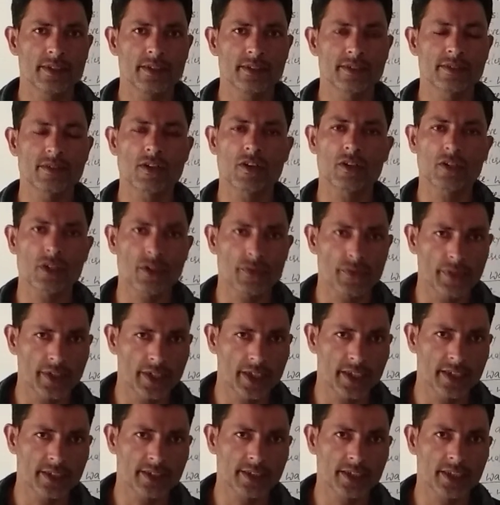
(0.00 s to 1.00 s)
sort of
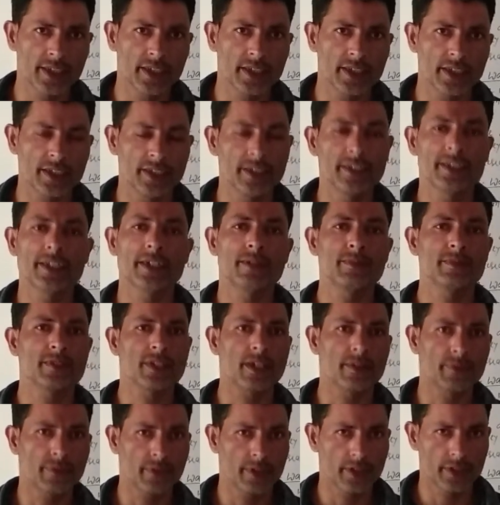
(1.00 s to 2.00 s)
energy in terms
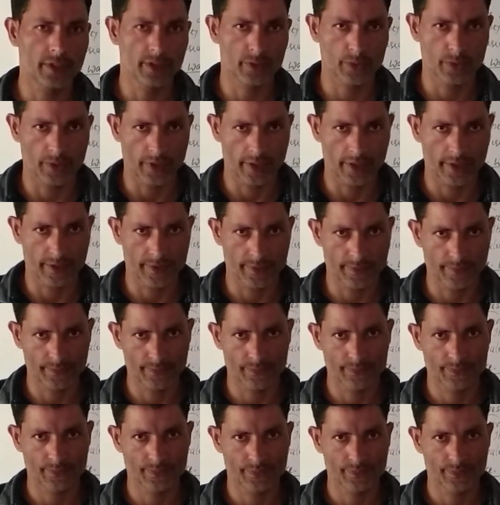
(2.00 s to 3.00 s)
of earthquake.
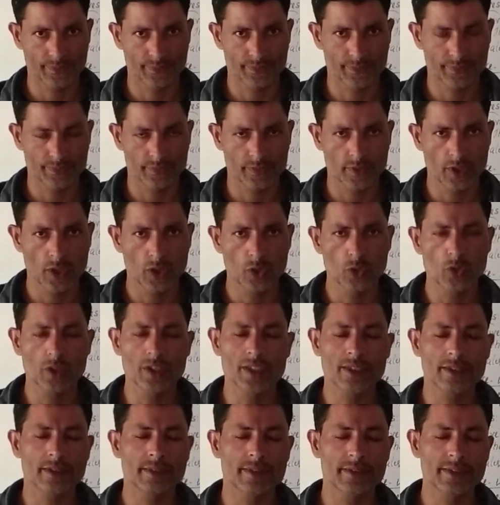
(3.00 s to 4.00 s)
But
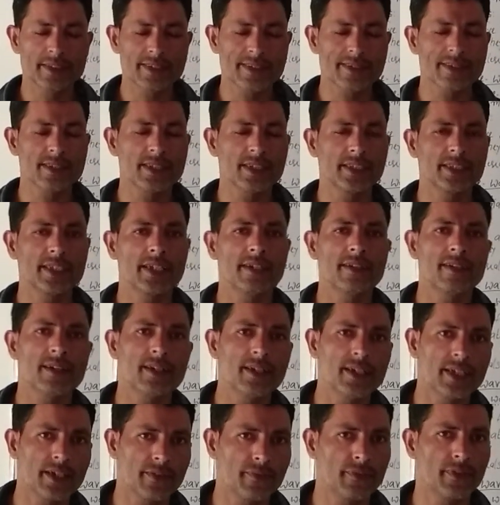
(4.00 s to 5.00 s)
this is the
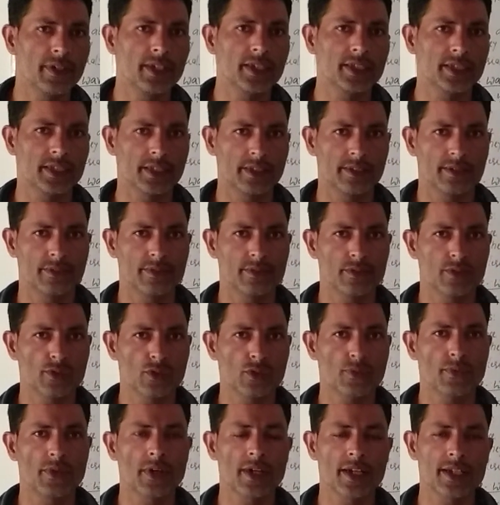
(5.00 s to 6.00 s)
general definition
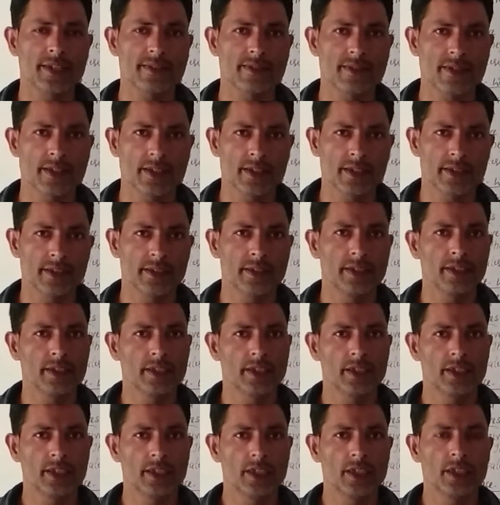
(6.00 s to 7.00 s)
so far as the
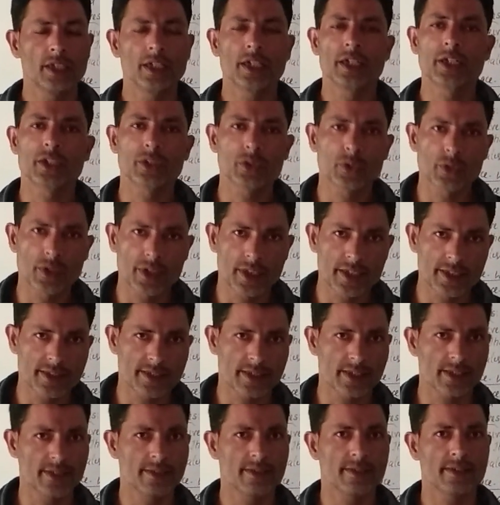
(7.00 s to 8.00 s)
earthquake
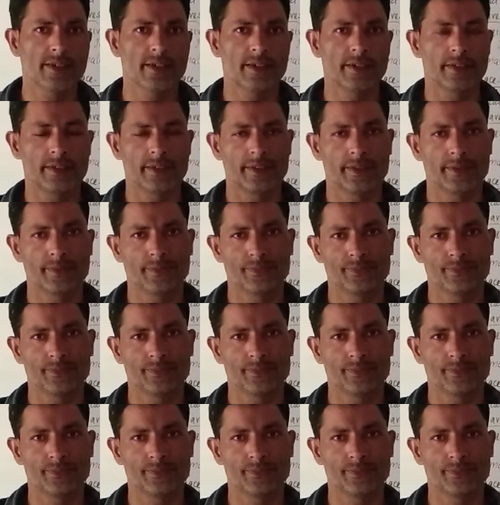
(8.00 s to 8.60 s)
is concerned.